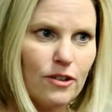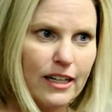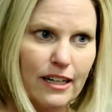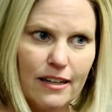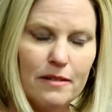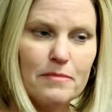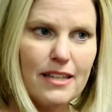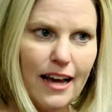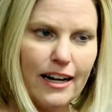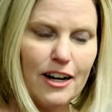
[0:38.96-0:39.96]
curriculum
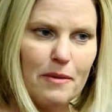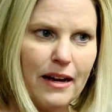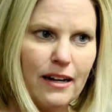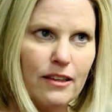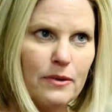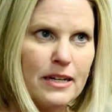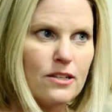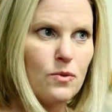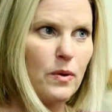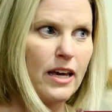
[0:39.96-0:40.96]
set here at Banning Lewis.
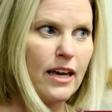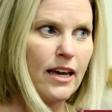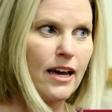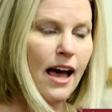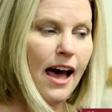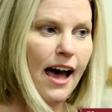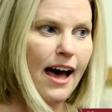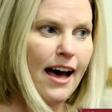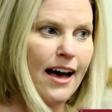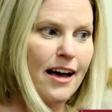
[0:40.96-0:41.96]
We
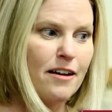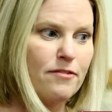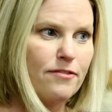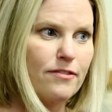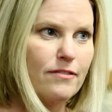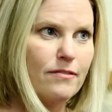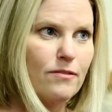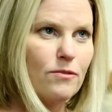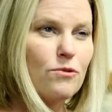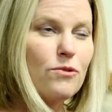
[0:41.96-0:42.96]
have
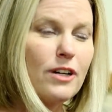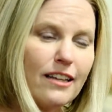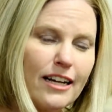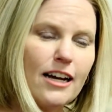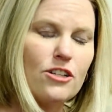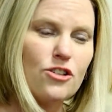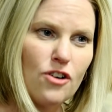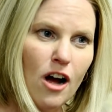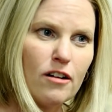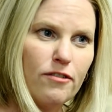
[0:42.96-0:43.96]
really a
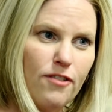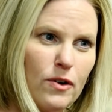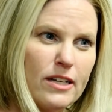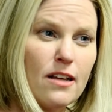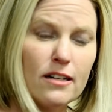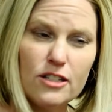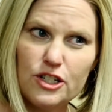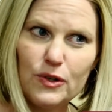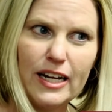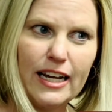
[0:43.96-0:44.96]
strong focus on
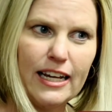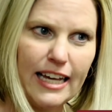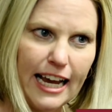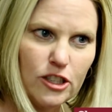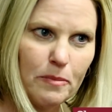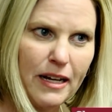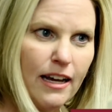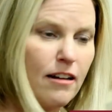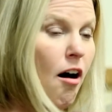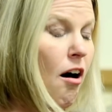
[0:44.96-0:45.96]
student engagement
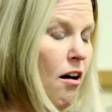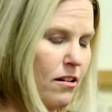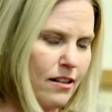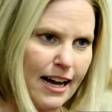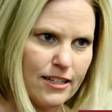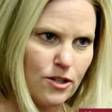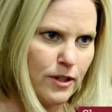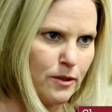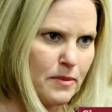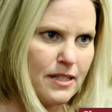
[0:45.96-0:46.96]
in all
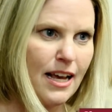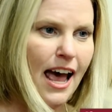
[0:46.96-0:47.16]
classrooms